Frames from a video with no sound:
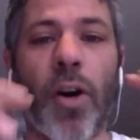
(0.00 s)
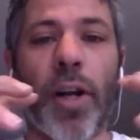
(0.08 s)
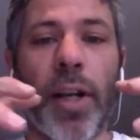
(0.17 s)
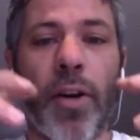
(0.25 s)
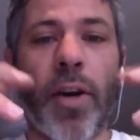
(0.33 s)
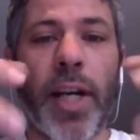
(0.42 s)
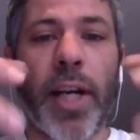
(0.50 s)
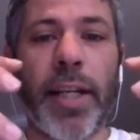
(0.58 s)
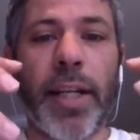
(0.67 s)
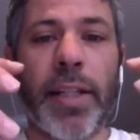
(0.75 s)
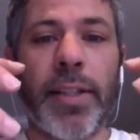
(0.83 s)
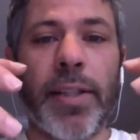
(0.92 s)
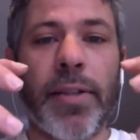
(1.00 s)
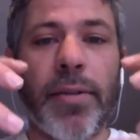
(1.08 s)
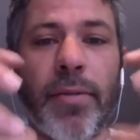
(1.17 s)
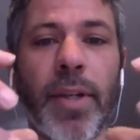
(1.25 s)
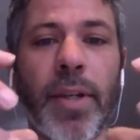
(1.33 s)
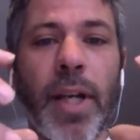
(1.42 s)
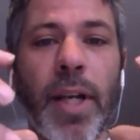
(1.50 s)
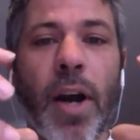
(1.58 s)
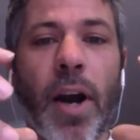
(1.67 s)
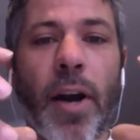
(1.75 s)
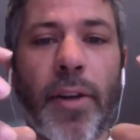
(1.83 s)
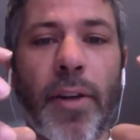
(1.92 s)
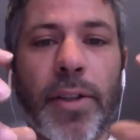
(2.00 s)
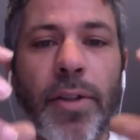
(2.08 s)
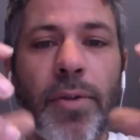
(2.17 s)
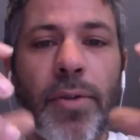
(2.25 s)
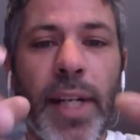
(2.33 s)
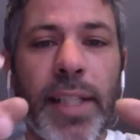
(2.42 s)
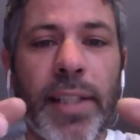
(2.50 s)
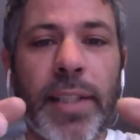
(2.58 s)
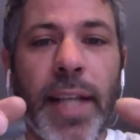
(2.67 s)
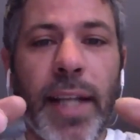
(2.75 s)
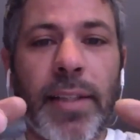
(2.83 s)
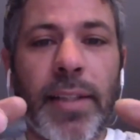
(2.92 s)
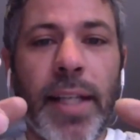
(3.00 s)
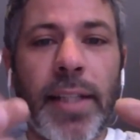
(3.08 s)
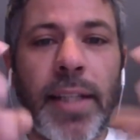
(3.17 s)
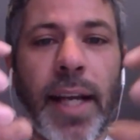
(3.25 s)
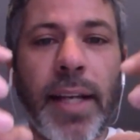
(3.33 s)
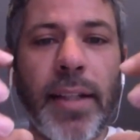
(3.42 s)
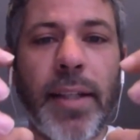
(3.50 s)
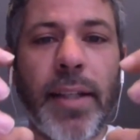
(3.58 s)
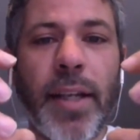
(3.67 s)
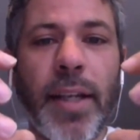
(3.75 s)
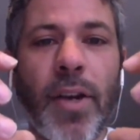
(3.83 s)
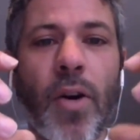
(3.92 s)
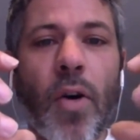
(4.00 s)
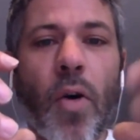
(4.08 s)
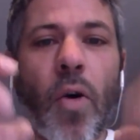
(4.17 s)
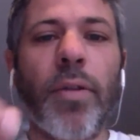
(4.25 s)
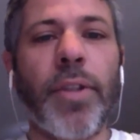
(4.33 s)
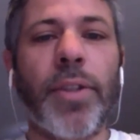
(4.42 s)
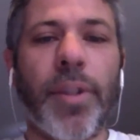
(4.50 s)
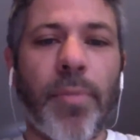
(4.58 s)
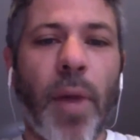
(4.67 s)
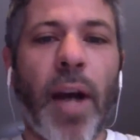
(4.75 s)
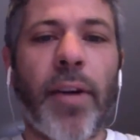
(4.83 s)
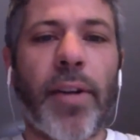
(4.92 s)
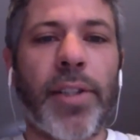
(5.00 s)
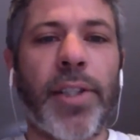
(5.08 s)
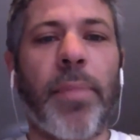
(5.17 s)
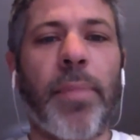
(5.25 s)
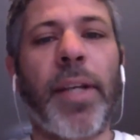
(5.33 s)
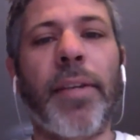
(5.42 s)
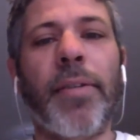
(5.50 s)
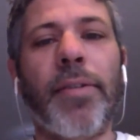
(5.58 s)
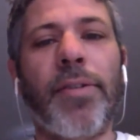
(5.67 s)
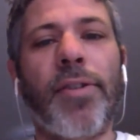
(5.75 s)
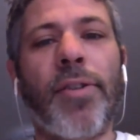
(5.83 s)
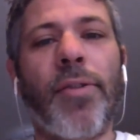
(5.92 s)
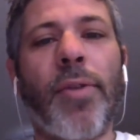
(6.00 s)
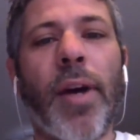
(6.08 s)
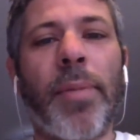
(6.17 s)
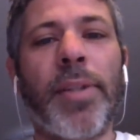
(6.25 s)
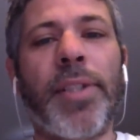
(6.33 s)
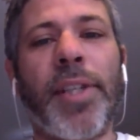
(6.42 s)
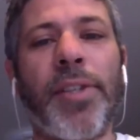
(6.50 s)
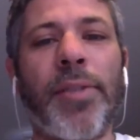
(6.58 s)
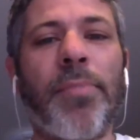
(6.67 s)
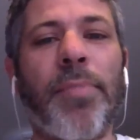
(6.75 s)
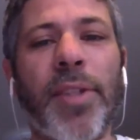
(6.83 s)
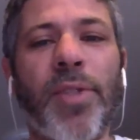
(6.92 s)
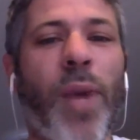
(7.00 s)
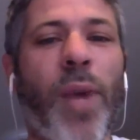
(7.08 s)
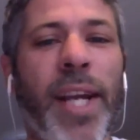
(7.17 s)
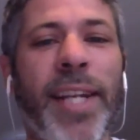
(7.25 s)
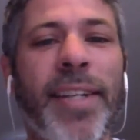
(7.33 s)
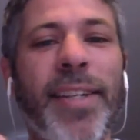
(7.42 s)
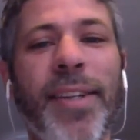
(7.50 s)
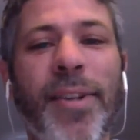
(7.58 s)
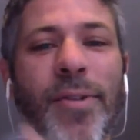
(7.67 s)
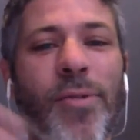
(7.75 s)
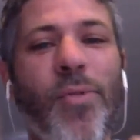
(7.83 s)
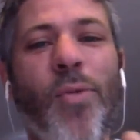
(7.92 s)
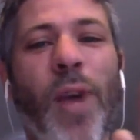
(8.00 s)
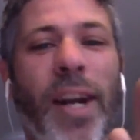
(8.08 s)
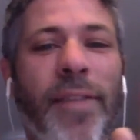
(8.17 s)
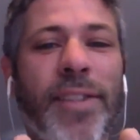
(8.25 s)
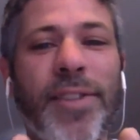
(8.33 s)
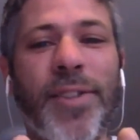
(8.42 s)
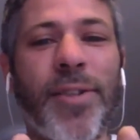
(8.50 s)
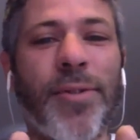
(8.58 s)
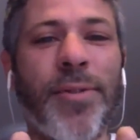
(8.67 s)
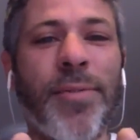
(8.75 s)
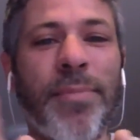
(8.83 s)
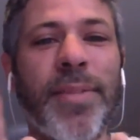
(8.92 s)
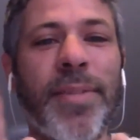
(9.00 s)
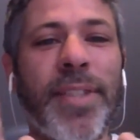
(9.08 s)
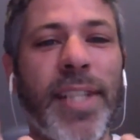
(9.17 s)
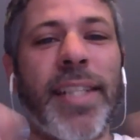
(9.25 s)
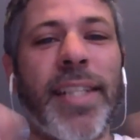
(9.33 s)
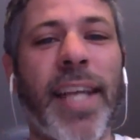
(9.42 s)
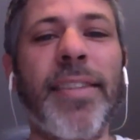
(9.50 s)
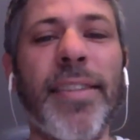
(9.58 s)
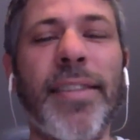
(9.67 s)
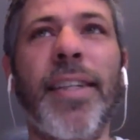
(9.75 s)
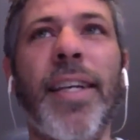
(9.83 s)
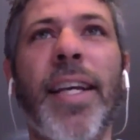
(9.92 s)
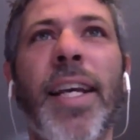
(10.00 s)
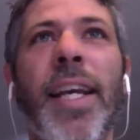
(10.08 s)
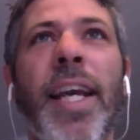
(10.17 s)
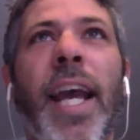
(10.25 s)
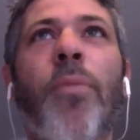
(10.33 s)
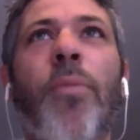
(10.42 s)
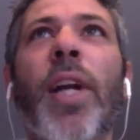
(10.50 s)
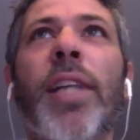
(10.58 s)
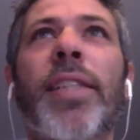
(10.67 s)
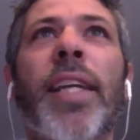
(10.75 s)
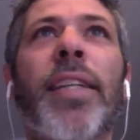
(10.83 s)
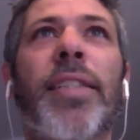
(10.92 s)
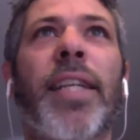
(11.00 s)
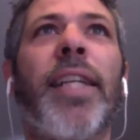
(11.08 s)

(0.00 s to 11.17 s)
in its either to its next detent, or using micro stepping to a position between one of its two detents. Right. And when I say detent,